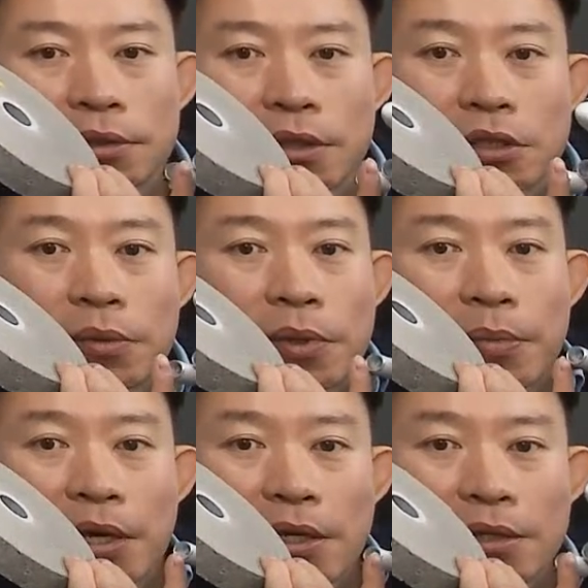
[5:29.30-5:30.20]
the turbine
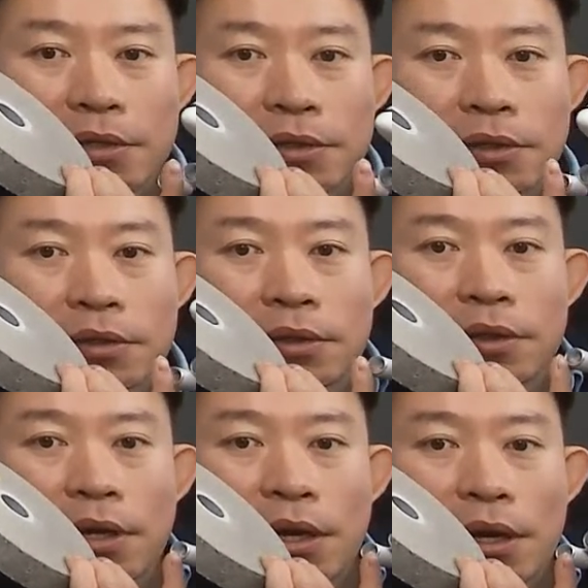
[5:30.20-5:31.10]
blades,
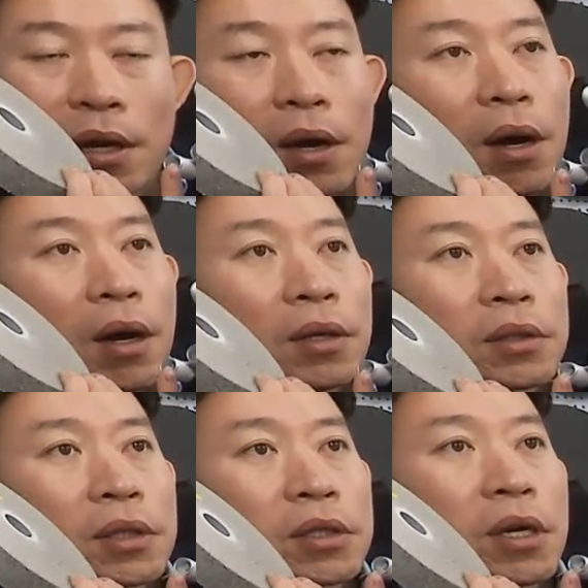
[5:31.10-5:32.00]

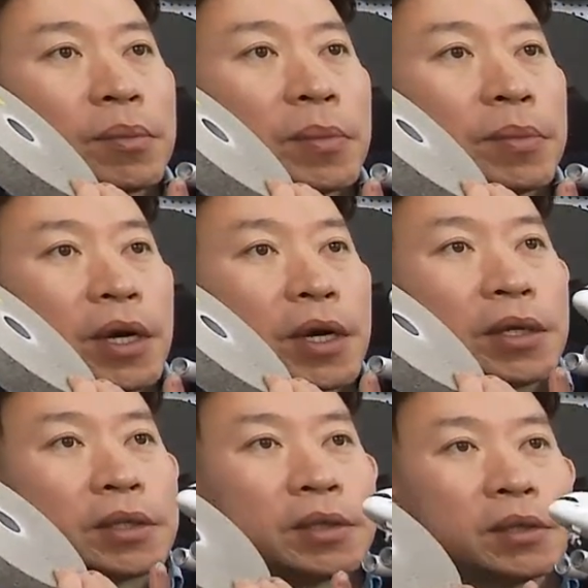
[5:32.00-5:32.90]
the turbine
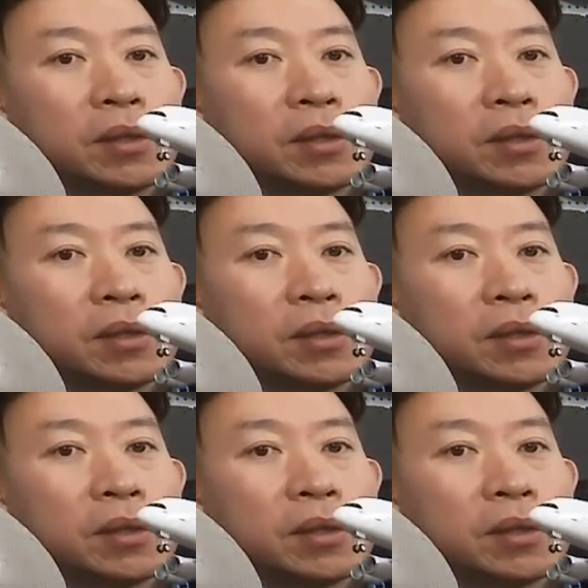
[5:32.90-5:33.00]
blade